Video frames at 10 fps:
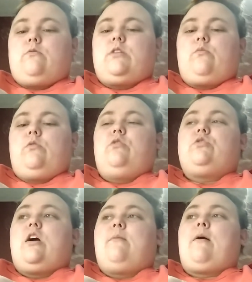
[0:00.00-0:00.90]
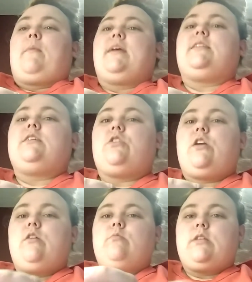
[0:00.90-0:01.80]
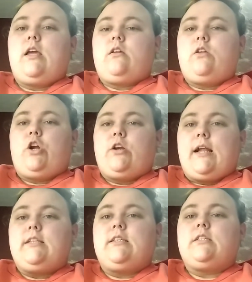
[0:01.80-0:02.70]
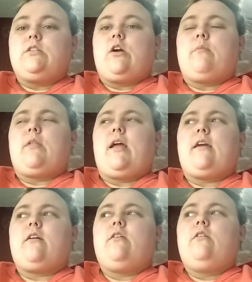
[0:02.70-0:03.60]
I was like, "What are you talking about, my sister?" He was like, "Your dead sister." I'm like,